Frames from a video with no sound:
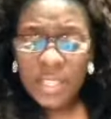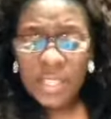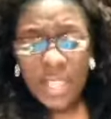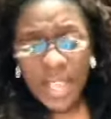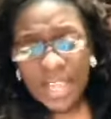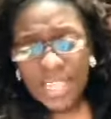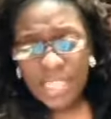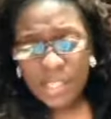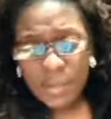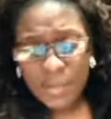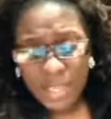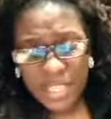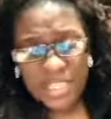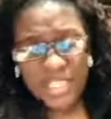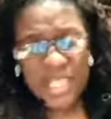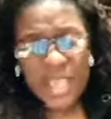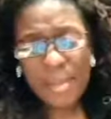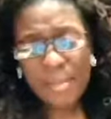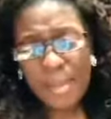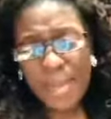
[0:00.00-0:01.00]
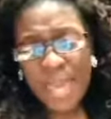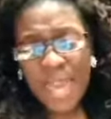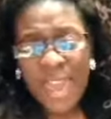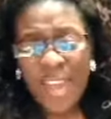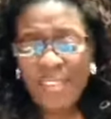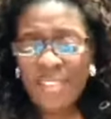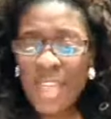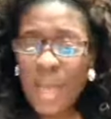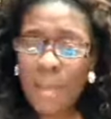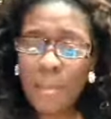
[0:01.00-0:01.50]
classmates that may
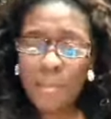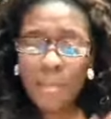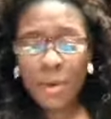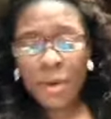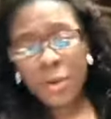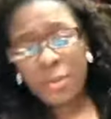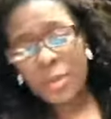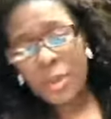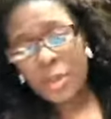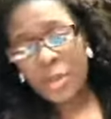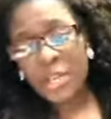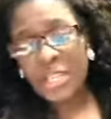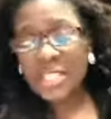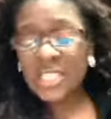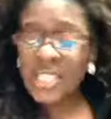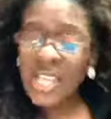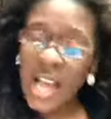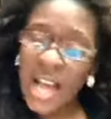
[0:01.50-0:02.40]
have that Burberry